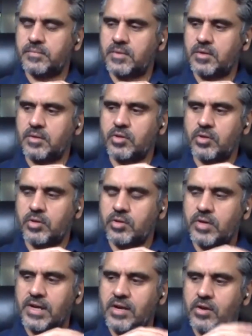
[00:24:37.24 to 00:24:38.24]

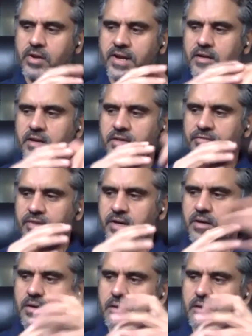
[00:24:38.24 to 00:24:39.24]
you can look at
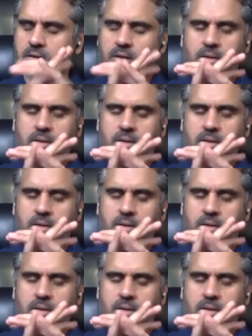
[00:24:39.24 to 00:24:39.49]
different